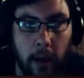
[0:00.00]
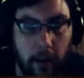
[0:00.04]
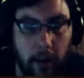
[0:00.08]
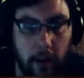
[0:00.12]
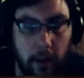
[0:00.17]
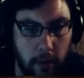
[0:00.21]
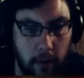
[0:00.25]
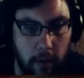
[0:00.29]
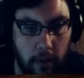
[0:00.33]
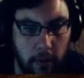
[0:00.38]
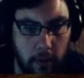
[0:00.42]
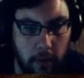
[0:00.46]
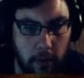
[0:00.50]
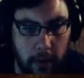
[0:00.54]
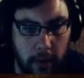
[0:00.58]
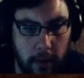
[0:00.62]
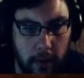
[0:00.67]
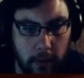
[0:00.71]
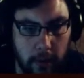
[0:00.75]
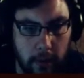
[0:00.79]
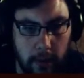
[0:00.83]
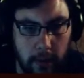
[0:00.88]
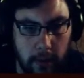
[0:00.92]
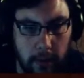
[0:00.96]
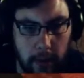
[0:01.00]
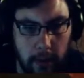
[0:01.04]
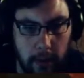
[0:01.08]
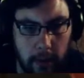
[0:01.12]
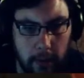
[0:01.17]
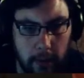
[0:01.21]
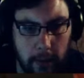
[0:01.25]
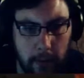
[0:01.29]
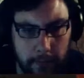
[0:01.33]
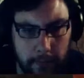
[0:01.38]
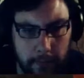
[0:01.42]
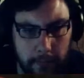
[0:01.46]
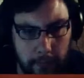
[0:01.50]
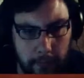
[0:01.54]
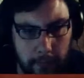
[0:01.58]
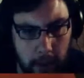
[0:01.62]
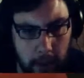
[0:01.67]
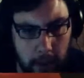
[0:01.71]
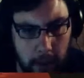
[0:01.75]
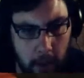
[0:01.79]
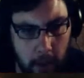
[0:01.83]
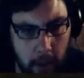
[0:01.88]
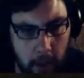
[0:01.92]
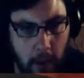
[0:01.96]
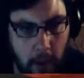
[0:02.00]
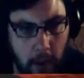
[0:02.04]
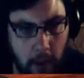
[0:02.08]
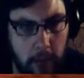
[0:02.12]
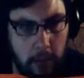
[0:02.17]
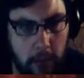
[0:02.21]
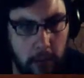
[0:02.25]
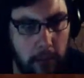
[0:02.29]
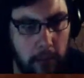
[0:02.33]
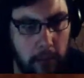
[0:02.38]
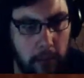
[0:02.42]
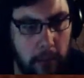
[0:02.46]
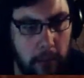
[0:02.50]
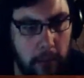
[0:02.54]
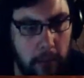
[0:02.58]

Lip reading: Right, okay. Ooh,